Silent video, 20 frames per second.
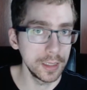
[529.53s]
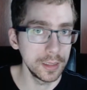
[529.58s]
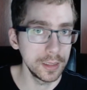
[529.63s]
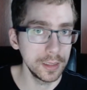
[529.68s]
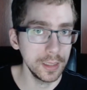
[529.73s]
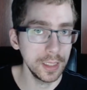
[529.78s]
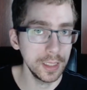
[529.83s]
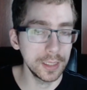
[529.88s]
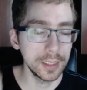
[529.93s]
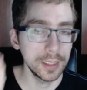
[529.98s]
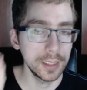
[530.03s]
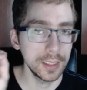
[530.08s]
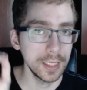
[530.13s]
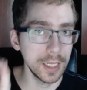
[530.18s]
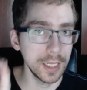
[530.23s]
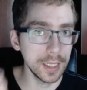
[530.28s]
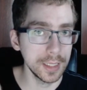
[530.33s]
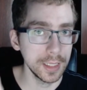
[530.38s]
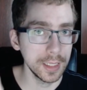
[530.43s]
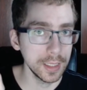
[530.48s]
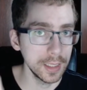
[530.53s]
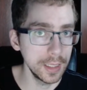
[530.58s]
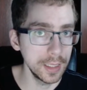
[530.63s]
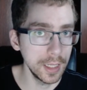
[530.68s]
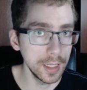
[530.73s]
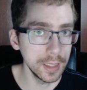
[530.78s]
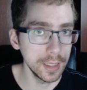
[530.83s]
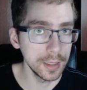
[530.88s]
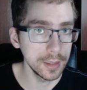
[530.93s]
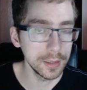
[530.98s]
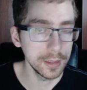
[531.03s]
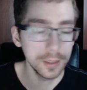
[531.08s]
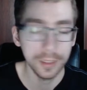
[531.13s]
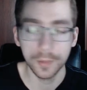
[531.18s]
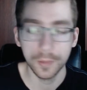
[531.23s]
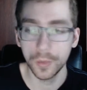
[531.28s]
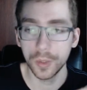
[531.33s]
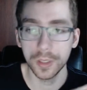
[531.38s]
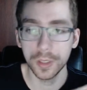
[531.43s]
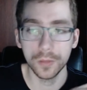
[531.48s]
It's not the gun.
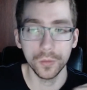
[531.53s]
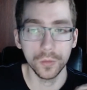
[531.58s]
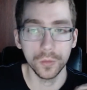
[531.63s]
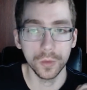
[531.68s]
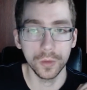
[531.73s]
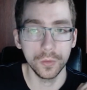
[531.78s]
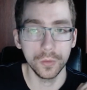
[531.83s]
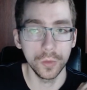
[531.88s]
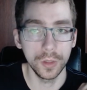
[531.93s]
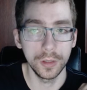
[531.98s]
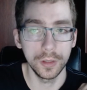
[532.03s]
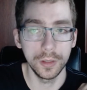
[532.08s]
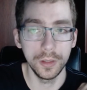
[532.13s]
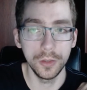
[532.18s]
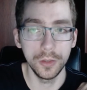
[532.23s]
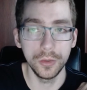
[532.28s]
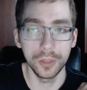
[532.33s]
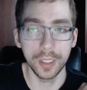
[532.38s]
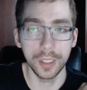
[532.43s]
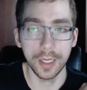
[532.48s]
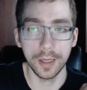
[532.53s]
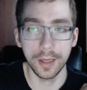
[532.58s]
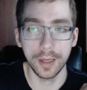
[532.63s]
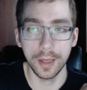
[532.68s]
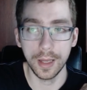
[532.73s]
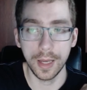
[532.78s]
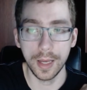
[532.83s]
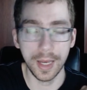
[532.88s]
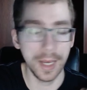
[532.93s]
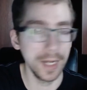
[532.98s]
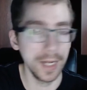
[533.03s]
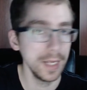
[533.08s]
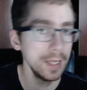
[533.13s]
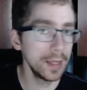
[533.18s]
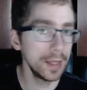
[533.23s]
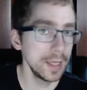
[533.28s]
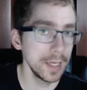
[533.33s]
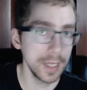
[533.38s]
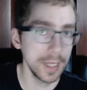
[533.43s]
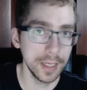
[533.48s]
Someone would use
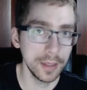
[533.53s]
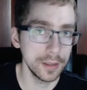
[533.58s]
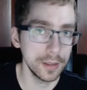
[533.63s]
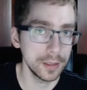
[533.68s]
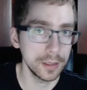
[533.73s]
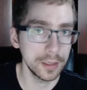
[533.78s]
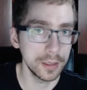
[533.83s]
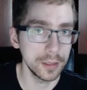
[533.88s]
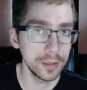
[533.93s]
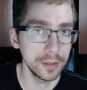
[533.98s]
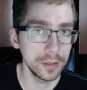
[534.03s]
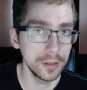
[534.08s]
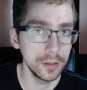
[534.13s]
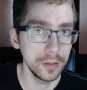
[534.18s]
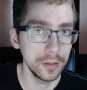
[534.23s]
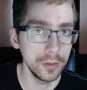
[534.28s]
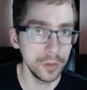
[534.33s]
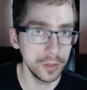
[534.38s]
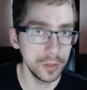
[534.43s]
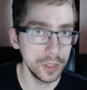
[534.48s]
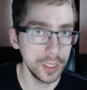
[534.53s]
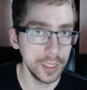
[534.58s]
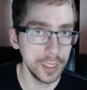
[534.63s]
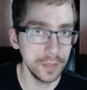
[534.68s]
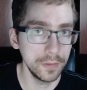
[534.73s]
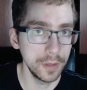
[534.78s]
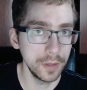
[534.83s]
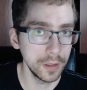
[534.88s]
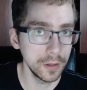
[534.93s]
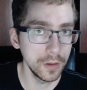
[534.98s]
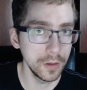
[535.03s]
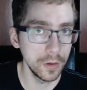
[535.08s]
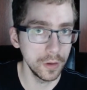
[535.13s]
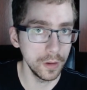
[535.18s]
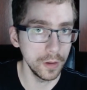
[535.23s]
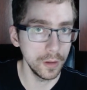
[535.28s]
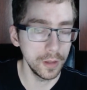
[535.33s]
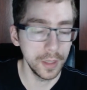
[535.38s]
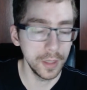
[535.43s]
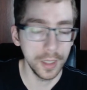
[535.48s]
anything else to achieve their
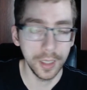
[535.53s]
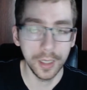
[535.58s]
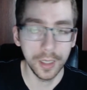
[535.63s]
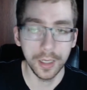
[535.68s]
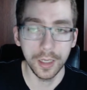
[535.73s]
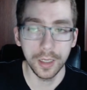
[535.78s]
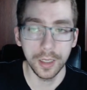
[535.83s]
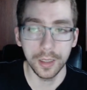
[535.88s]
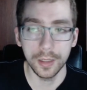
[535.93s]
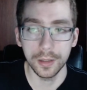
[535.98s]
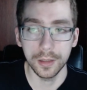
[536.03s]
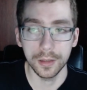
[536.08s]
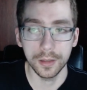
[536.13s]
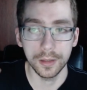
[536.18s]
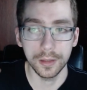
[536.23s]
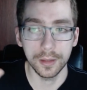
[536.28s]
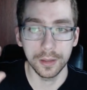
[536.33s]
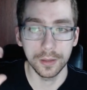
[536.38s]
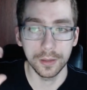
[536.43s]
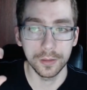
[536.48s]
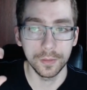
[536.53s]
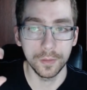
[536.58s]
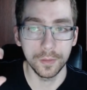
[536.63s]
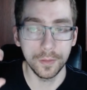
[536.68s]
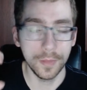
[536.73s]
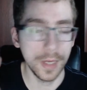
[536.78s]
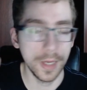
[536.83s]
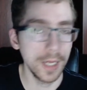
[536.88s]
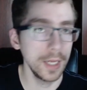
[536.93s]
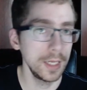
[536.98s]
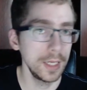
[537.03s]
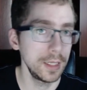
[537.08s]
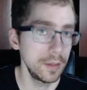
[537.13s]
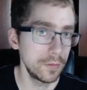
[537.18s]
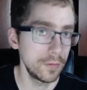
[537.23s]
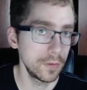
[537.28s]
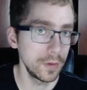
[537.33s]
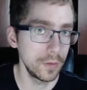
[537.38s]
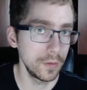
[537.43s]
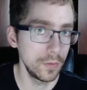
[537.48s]
goal. There's many
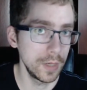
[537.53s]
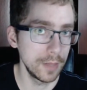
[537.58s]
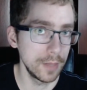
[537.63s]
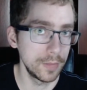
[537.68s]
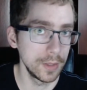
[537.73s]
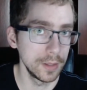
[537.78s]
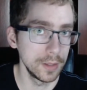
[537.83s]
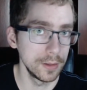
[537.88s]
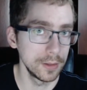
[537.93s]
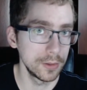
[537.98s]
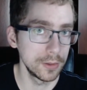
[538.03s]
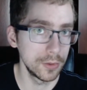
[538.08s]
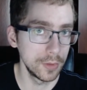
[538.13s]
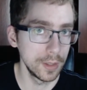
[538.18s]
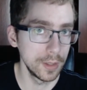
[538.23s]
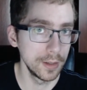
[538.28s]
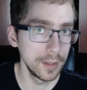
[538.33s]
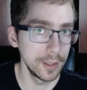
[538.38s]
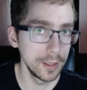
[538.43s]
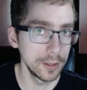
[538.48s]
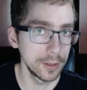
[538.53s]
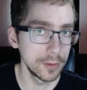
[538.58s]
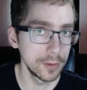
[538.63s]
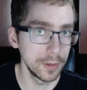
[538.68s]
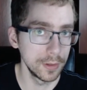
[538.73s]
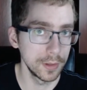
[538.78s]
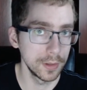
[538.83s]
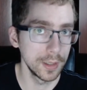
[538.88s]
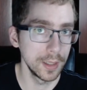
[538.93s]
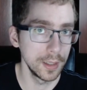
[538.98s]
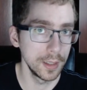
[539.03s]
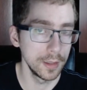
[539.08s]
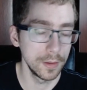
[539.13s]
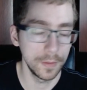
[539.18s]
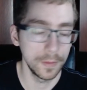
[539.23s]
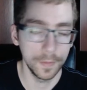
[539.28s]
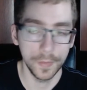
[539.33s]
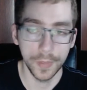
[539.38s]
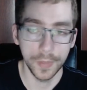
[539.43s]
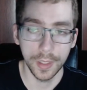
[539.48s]
different weapons throughout history, okay?
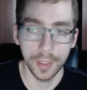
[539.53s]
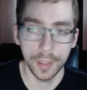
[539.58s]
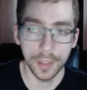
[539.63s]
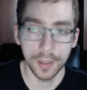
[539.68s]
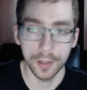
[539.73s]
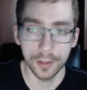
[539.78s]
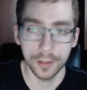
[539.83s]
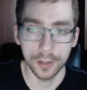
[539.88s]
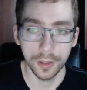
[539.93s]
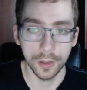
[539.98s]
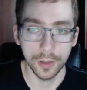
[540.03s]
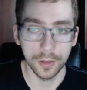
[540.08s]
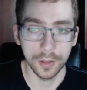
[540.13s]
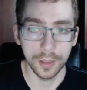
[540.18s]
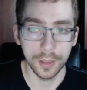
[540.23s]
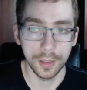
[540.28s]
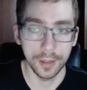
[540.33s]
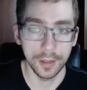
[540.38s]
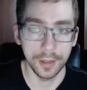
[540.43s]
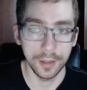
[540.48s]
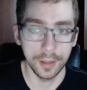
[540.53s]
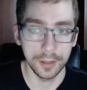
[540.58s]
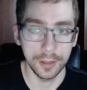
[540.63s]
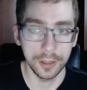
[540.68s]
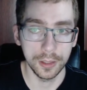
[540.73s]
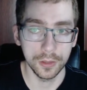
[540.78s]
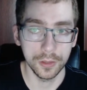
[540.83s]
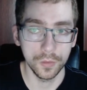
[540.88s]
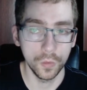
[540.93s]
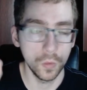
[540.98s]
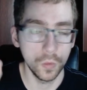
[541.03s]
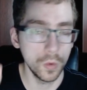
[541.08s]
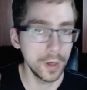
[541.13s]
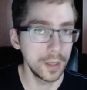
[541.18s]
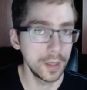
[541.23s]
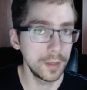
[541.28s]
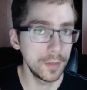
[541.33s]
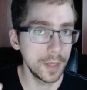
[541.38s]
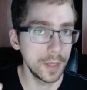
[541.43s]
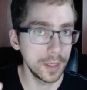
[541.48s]
So it's just one
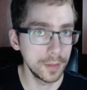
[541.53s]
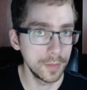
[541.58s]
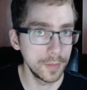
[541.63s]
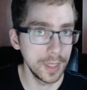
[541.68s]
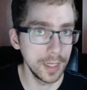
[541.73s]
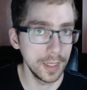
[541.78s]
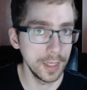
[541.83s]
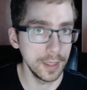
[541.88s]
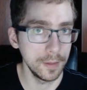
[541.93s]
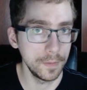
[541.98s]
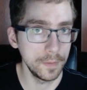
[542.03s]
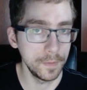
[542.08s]
among many.